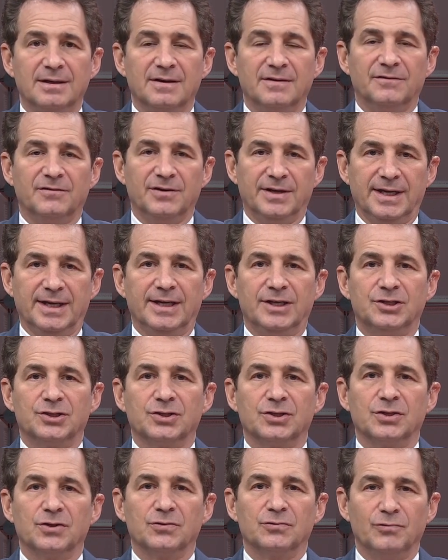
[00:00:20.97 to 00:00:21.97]
for
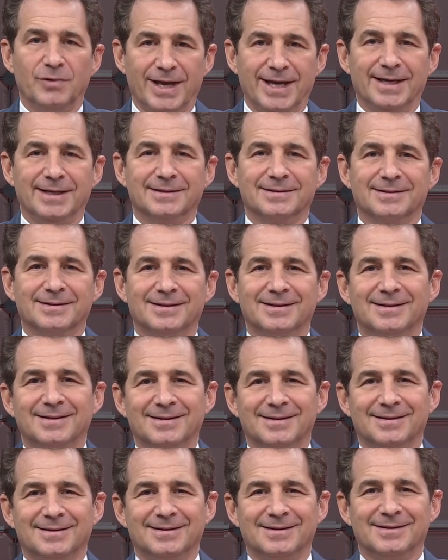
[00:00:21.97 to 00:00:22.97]
each raise.
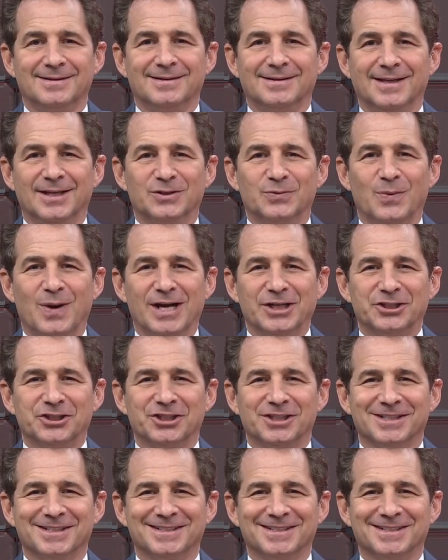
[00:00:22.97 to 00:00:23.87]
Let's watch.